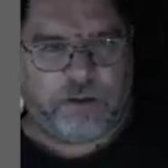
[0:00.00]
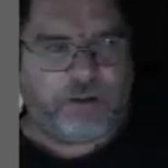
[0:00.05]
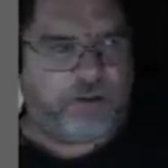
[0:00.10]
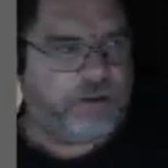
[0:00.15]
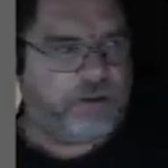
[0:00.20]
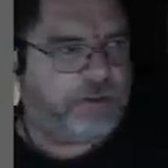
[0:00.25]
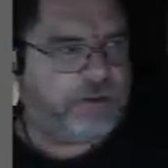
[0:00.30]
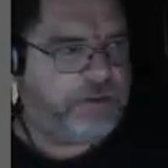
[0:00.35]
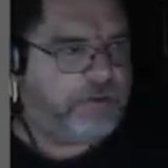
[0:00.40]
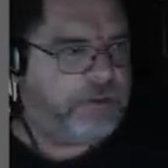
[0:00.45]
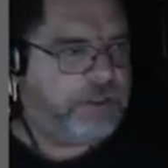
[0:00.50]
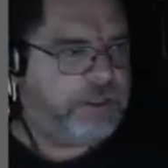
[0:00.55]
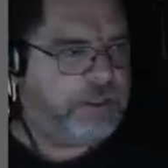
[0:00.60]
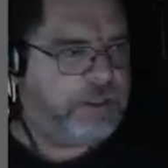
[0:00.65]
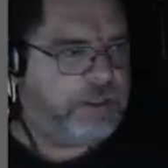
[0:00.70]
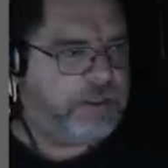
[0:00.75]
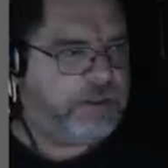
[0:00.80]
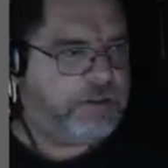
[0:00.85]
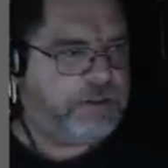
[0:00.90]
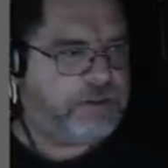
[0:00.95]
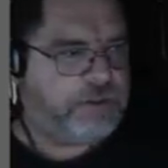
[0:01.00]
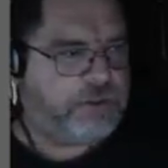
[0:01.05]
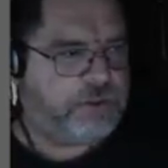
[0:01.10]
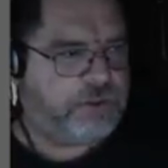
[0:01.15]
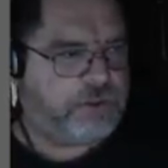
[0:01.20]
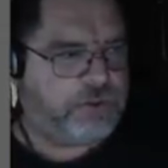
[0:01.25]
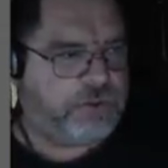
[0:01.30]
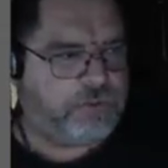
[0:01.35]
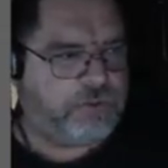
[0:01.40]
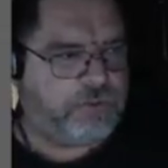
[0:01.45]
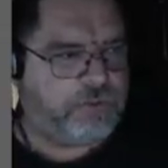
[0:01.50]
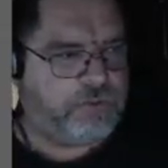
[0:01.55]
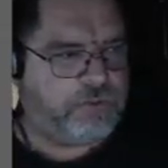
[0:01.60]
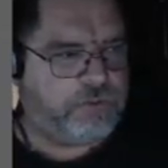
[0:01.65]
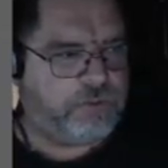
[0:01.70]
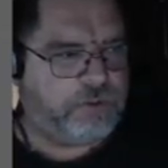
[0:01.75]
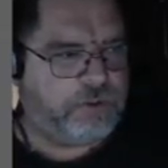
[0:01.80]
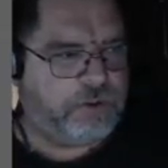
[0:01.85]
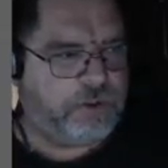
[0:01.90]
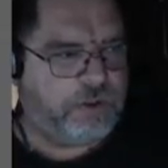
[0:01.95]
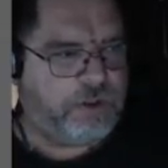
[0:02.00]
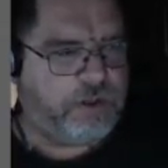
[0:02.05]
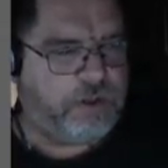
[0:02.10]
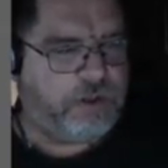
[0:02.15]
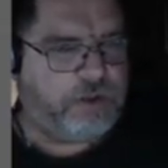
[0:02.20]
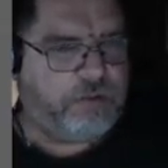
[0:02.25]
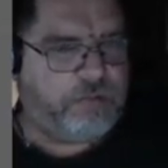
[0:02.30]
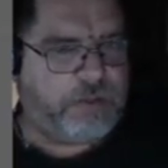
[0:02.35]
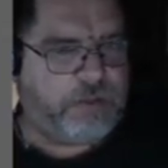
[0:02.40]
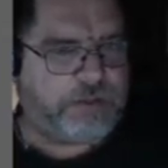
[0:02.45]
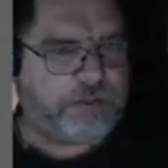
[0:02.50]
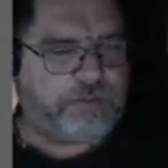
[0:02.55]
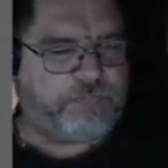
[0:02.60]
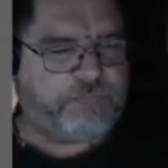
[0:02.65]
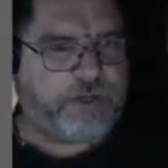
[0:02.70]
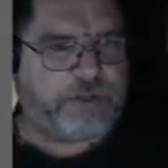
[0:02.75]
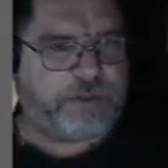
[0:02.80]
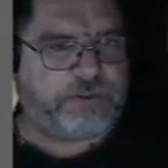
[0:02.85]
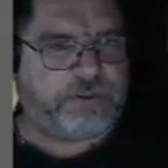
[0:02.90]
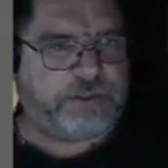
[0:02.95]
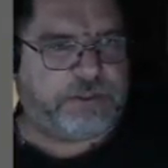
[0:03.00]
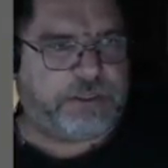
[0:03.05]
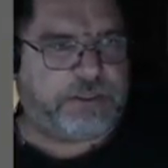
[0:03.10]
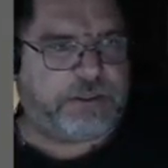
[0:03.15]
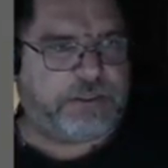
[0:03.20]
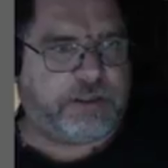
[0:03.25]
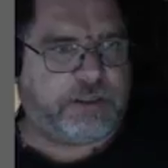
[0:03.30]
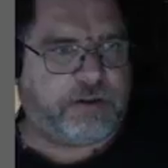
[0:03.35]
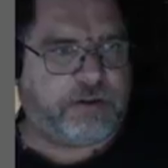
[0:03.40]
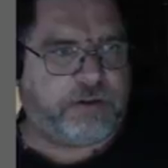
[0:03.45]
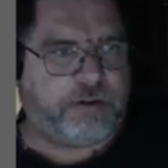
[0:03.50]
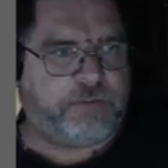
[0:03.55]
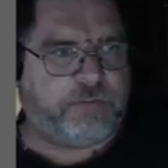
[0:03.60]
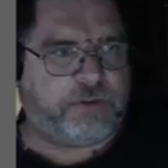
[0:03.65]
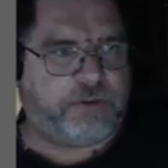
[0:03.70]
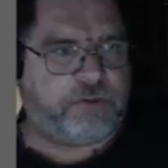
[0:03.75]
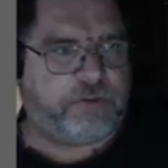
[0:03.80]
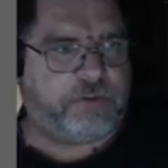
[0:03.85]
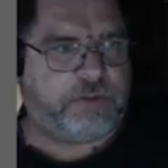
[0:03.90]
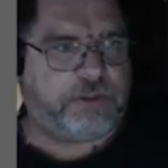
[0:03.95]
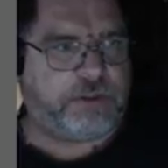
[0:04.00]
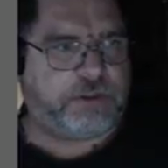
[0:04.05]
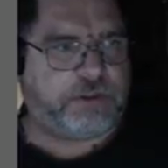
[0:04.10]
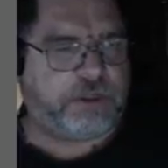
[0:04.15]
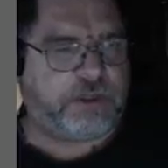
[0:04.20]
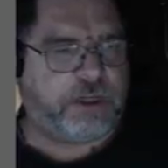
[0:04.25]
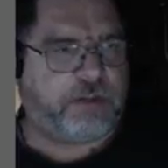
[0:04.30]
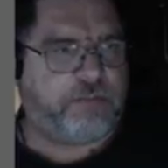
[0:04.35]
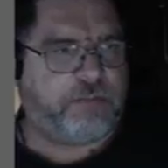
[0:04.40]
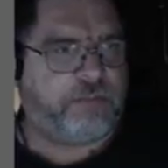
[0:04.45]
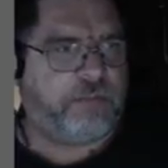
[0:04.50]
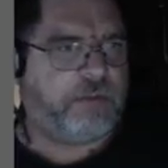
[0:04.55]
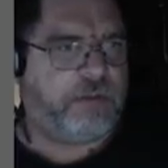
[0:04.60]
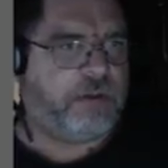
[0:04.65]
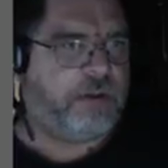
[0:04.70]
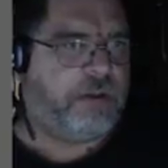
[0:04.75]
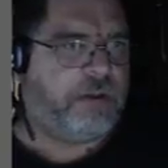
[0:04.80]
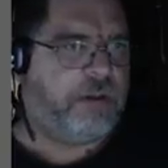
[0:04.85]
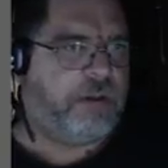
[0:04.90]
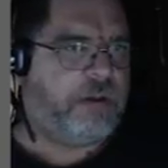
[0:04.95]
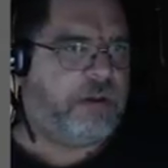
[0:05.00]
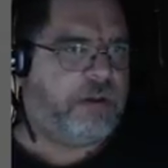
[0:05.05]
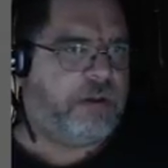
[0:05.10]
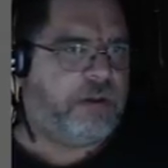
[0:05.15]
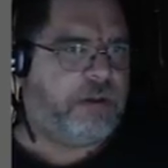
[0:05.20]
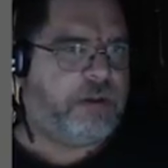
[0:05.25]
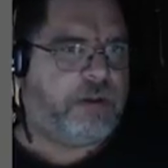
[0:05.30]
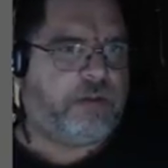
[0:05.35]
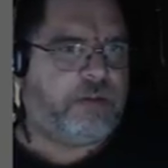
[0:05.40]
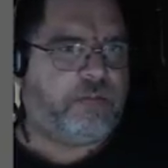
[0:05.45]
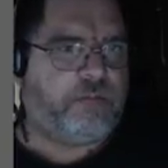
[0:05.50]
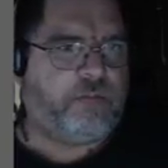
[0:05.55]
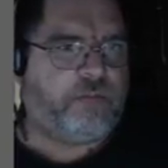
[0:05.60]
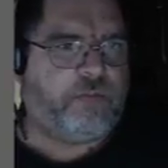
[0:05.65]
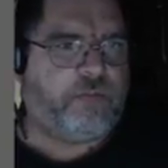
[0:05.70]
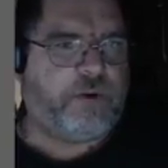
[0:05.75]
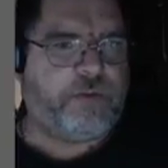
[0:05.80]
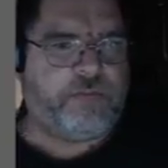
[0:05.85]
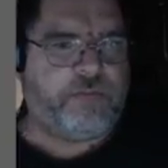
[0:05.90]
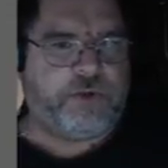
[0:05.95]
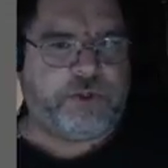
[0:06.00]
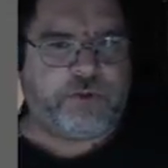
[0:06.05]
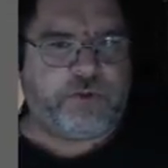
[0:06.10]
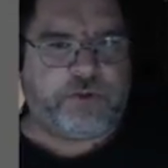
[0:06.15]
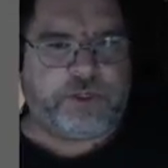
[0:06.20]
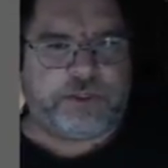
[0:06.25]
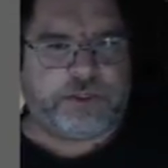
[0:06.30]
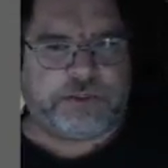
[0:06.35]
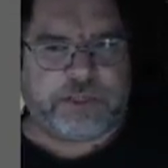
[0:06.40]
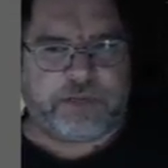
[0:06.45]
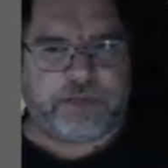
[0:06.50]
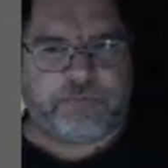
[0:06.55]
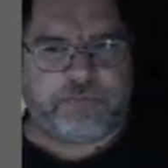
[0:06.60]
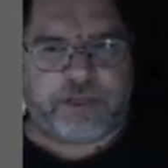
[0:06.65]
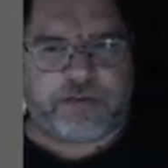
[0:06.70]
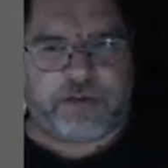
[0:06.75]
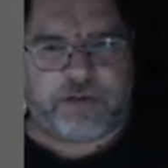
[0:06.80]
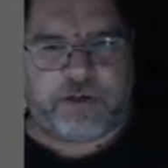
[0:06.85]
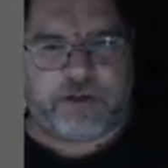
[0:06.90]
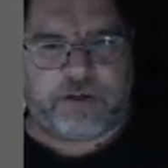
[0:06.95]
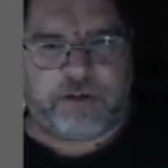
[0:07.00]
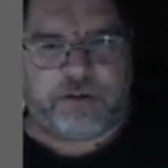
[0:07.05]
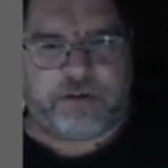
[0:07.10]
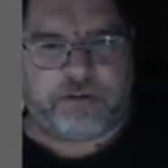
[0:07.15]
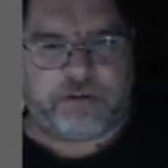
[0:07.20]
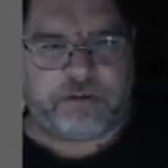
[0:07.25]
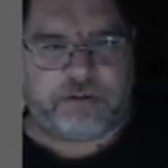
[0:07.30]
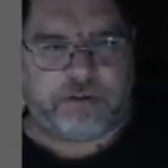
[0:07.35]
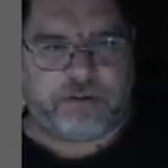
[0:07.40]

So we need to Muzzle flash is easy. All you have to do is just, um, um, whenever you're doing the same thing right here,